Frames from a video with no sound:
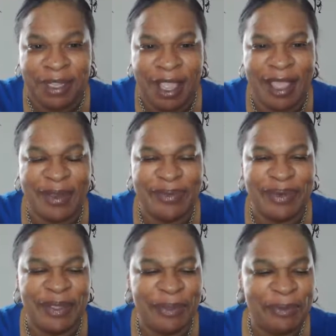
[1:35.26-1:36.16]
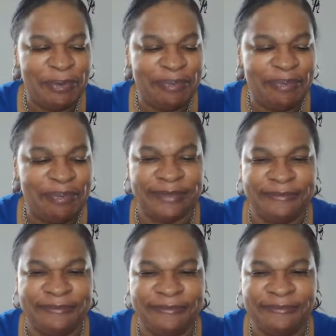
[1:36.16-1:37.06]
I don't know,
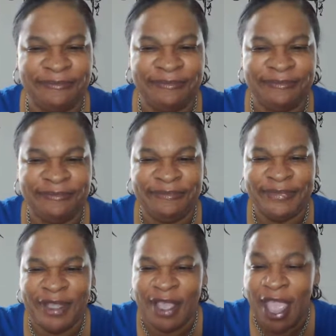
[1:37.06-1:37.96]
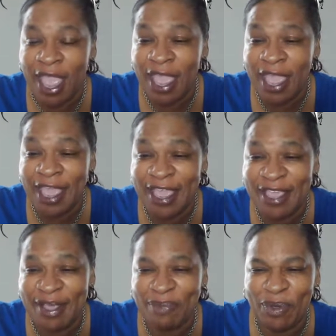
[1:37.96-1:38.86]
but
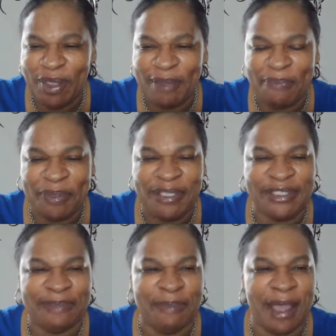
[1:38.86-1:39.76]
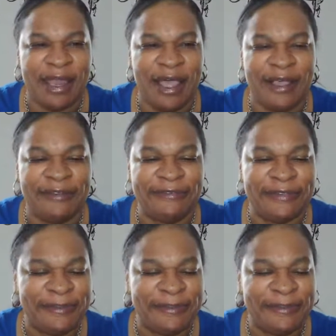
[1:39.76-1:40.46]
hey, good morning, Peaches, my love.